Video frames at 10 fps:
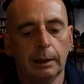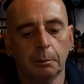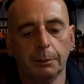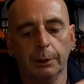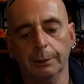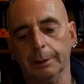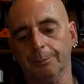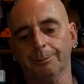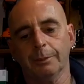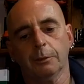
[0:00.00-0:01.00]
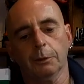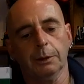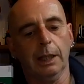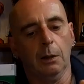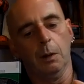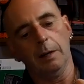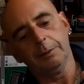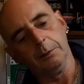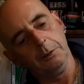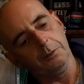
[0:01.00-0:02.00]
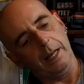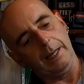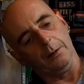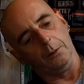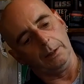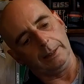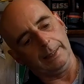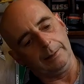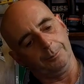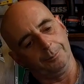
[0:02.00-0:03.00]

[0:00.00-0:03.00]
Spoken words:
Brilliant. So now we'll have to reset it all again.